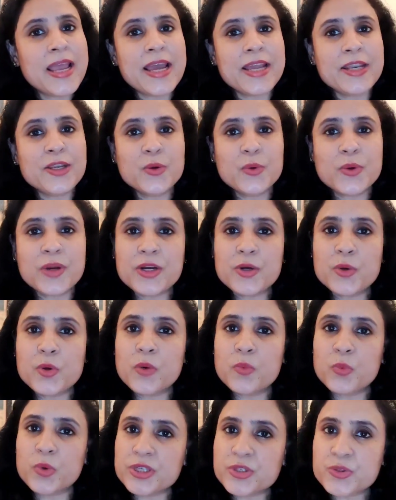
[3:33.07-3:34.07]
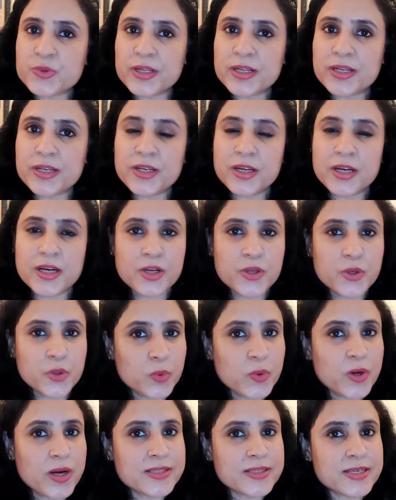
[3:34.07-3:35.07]
and you can do a virtual
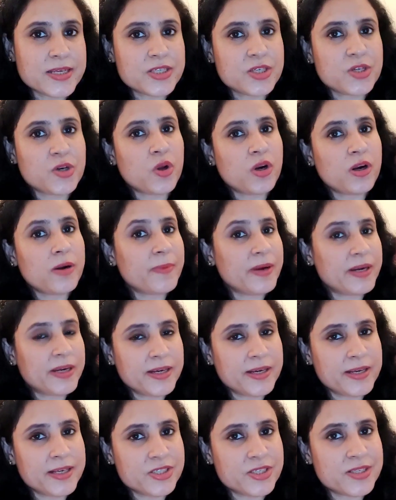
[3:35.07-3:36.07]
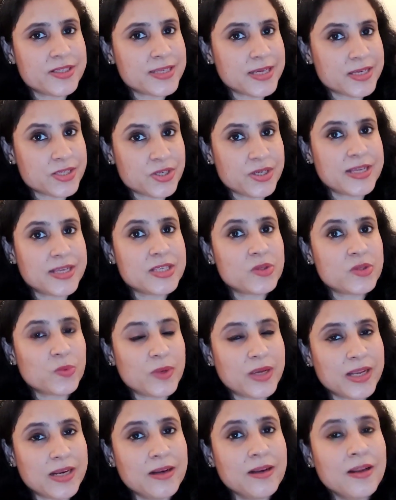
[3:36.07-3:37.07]
yoga session or a meditation session as
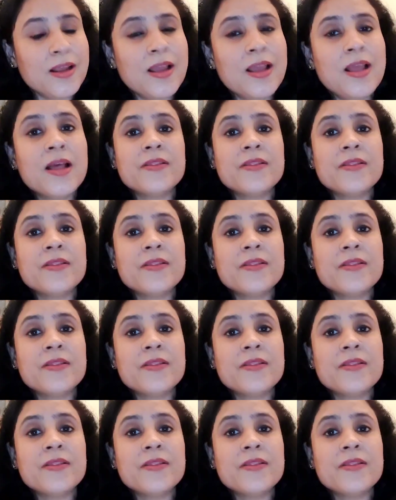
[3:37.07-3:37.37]
well.